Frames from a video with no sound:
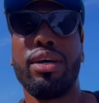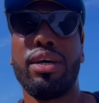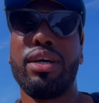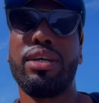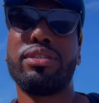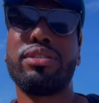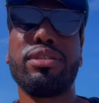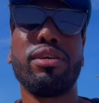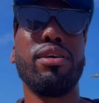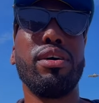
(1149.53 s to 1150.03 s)

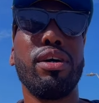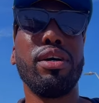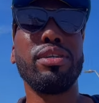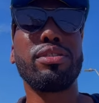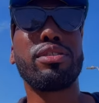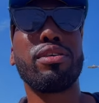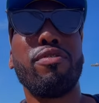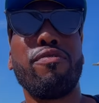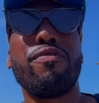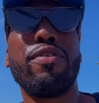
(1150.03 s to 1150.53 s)
It's a, it's
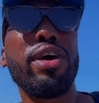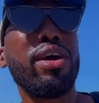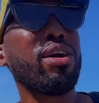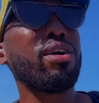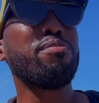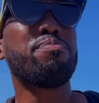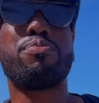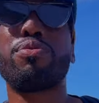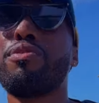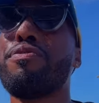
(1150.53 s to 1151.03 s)
a very
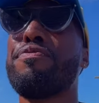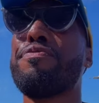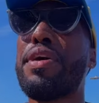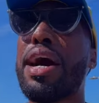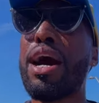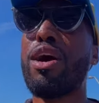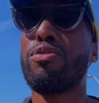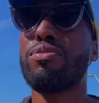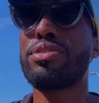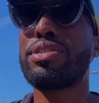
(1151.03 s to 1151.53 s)

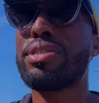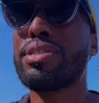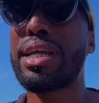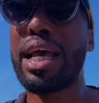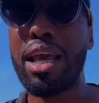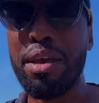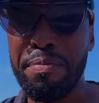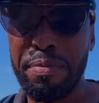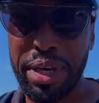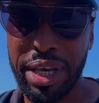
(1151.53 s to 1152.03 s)
profound
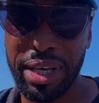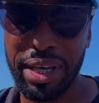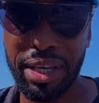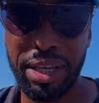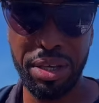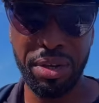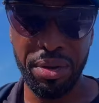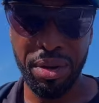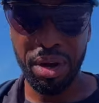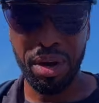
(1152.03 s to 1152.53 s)
statement,
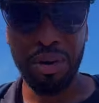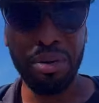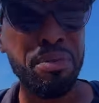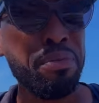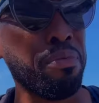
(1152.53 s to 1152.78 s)
you know,